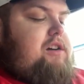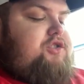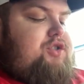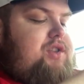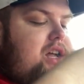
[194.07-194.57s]

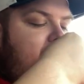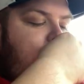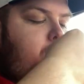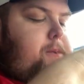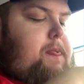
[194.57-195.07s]
So the
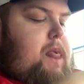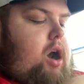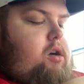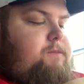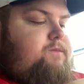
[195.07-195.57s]

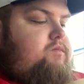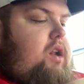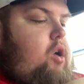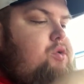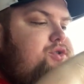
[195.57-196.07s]

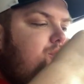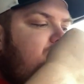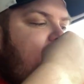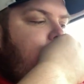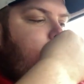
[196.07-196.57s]
corn
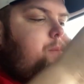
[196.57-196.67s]
tortilla